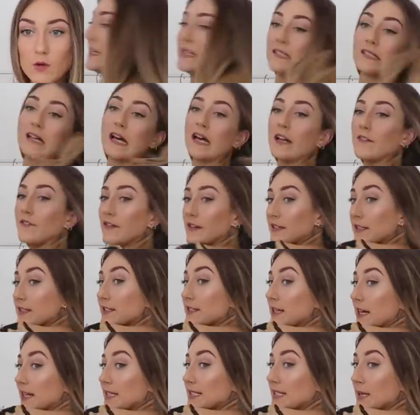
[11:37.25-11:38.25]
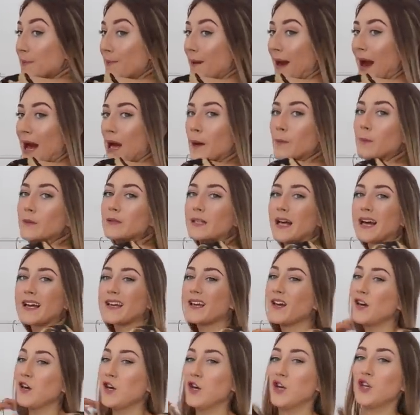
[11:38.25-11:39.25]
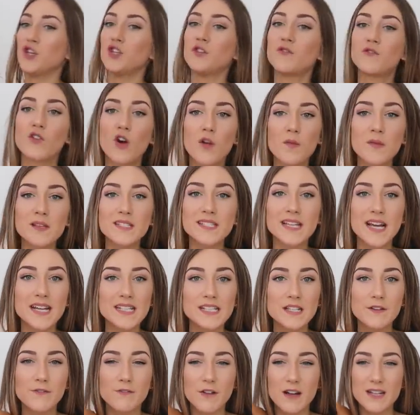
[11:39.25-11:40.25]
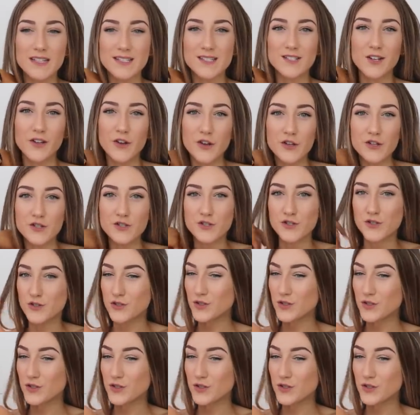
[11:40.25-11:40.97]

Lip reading: It is kind of like a sexy back, but like you've got the sexy front, so you